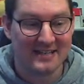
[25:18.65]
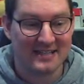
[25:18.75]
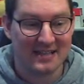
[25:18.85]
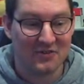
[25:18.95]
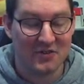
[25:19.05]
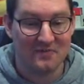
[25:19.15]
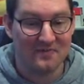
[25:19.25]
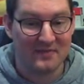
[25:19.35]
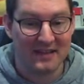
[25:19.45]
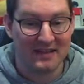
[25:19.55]
The only
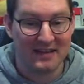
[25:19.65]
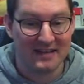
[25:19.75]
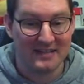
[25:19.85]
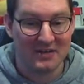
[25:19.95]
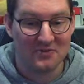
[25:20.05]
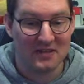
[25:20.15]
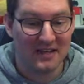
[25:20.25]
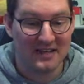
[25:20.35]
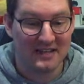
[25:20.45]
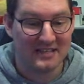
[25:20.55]
thing I don't
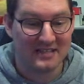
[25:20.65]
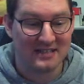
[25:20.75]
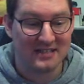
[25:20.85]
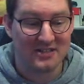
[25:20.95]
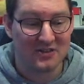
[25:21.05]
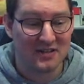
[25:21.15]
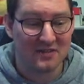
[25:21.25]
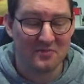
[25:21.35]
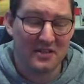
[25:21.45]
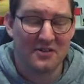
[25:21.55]
like is the
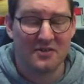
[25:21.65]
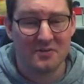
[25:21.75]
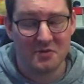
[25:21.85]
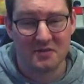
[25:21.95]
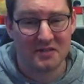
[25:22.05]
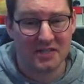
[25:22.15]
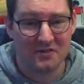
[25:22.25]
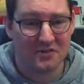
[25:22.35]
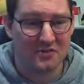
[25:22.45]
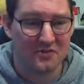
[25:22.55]
slugging, but you know, it comes with the
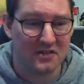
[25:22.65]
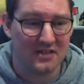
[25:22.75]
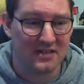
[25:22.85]
territory.